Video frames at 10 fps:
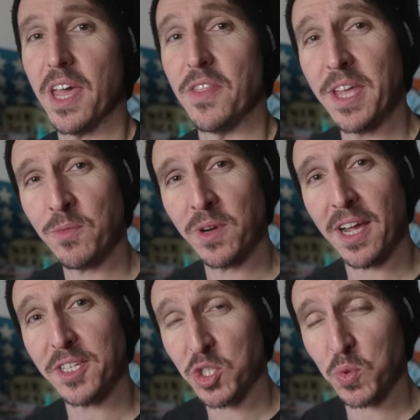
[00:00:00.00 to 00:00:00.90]
And then when
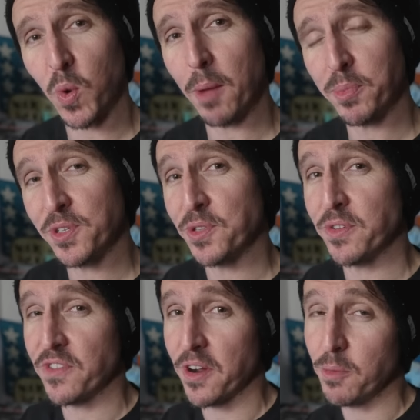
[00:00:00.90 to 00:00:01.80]
I swap to the
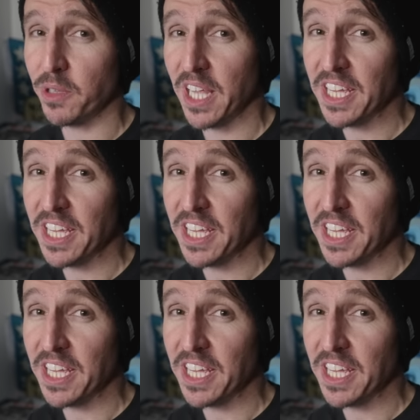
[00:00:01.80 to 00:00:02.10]
variable